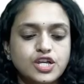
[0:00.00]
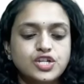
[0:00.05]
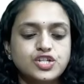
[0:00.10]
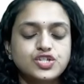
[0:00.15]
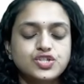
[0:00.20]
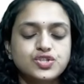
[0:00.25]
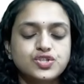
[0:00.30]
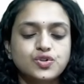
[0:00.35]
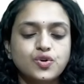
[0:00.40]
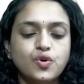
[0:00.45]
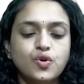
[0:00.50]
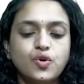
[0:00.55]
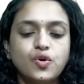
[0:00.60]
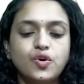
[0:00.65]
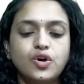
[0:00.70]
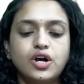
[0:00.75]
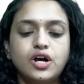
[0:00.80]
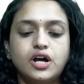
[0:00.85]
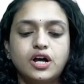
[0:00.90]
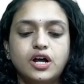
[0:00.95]
So,
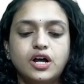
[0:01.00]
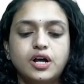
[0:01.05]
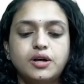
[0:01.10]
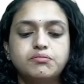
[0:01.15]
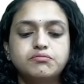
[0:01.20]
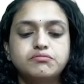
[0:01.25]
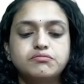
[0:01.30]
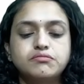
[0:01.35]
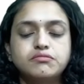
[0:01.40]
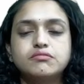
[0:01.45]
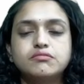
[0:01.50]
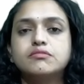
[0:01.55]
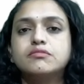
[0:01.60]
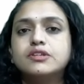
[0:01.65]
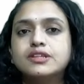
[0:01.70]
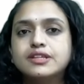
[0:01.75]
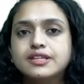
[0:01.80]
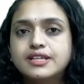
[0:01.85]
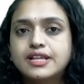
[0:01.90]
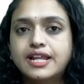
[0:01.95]

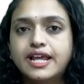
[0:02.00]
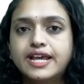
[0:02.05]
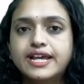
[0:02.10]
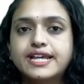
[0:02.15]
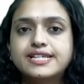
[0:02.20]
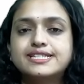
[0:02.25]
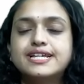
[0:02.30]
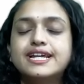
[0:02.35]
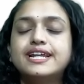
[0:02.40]
like I said,